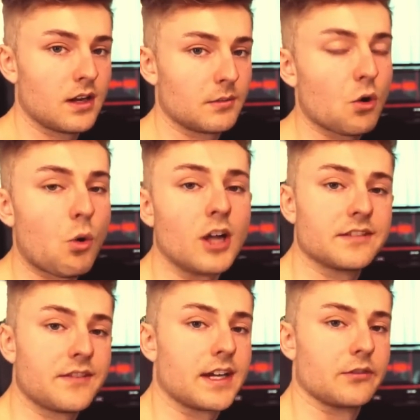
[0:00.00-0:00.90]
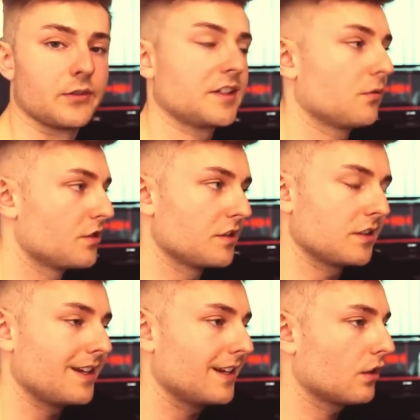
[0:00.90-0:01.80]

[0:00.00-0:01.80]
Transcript: quantifying risk, which is